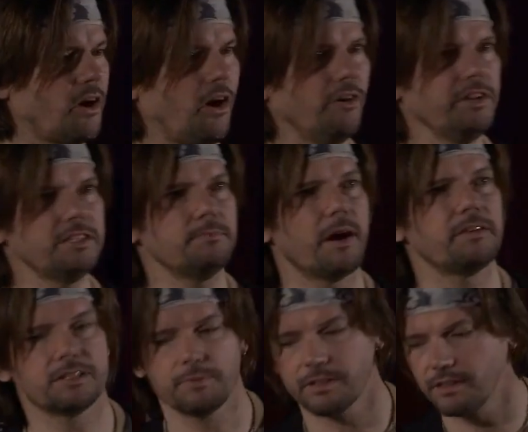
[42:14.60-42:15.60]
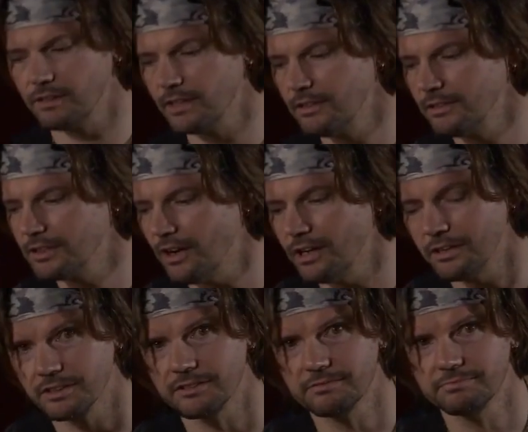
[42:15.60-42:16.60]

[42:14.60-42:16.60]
all these mothers with little daughters,